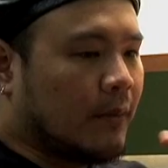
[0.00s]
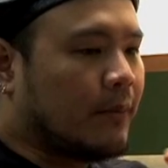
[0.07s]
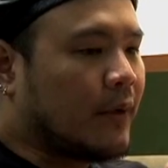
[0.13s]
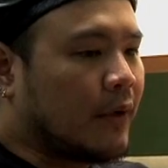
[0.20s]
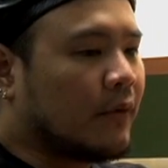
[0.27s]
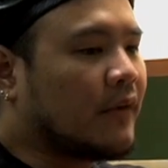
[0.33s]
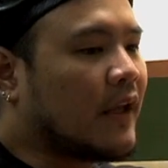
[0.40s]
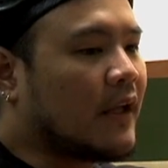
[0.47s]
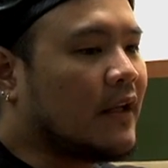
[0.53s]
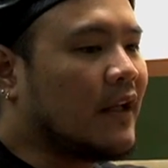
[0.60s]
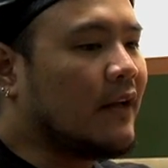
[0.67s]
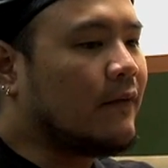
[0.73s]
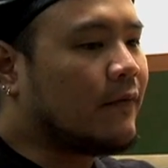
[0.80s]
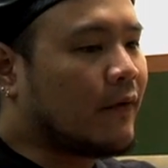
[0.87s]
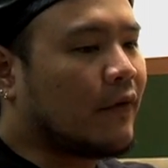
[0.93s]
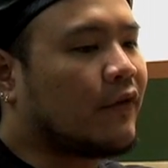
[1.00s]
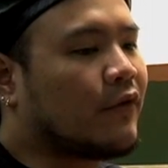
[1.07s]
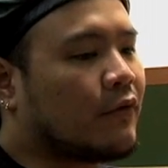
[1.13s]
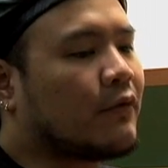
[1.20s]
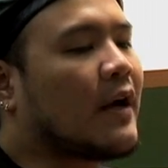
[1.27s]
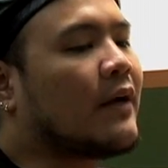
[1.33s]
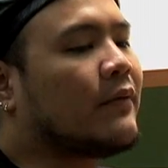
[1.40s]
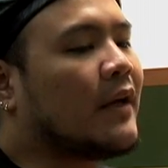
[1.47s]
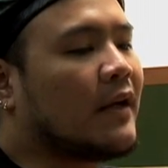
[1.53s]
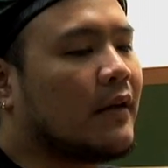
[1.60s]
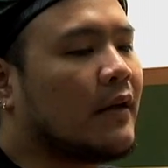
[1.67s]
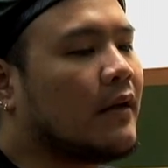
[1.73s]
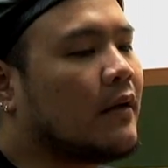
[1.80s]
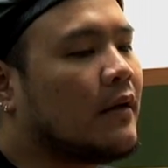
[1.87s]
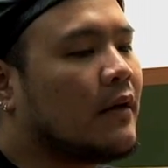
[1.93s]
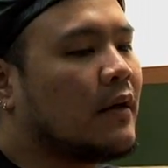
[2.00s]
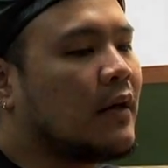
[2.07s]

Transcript: the boat that he first arrived on the